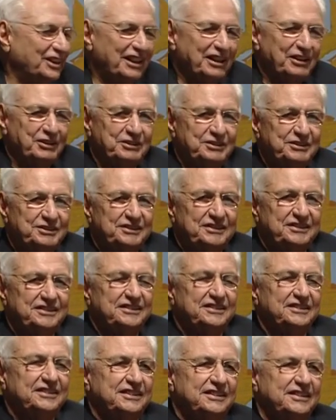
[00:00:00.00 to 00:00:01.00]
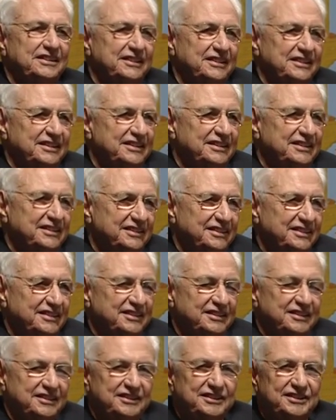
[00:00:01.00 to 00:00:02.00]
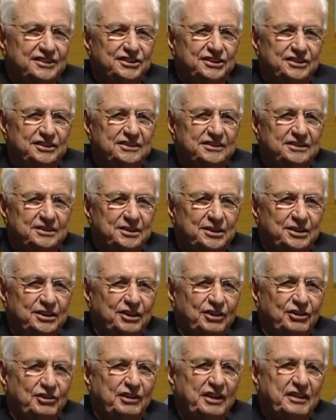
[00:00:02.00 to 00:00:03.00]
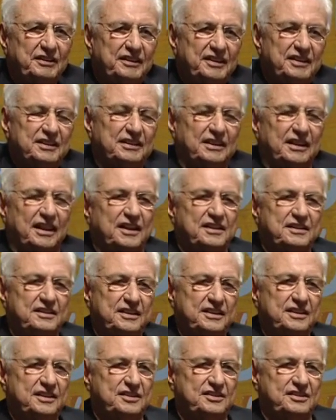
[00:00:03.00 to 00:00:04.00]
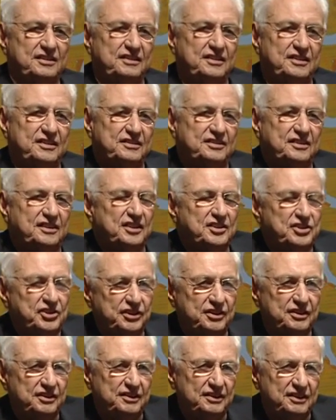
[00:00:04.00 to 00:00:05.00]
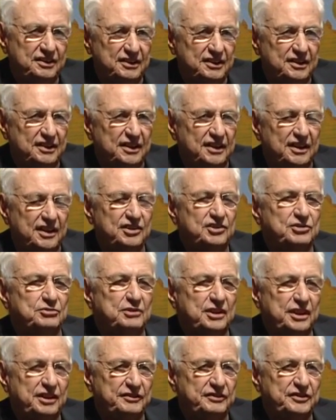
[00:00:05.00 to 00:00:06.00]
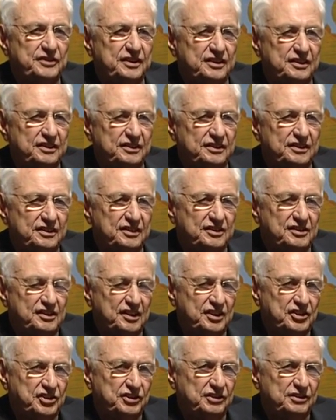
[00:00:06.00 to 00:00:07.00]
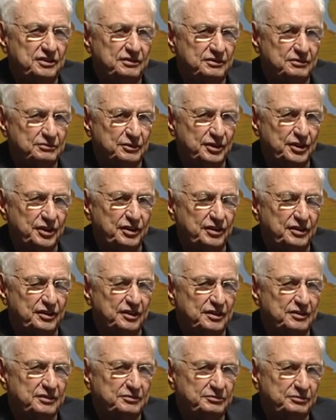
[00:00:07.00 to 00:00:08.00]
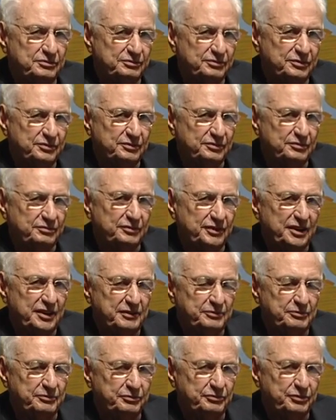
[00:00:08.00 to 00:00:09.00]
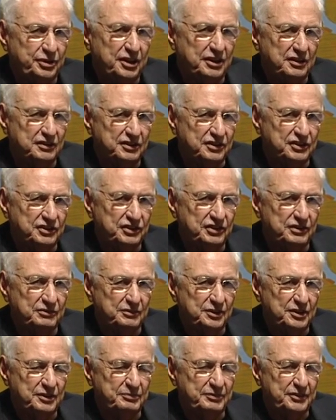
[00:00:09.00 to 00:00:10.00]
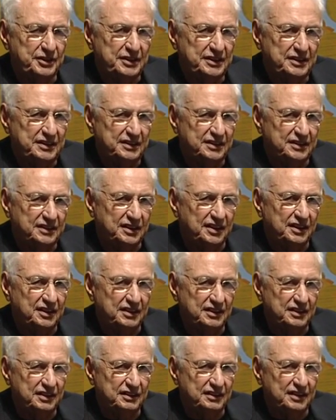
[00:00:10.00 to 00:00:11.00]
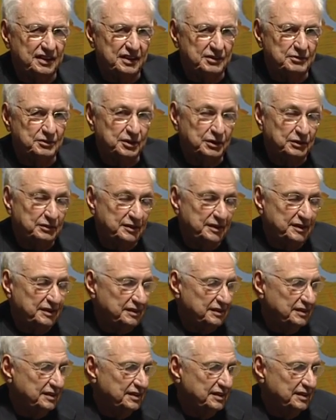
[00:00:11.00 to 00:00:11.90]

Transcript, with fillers: wow. The missing link, actually. I'm no, I think, I think it's a discussion. It's a way of discussion with uh, my partners and with my colleagues that I work with.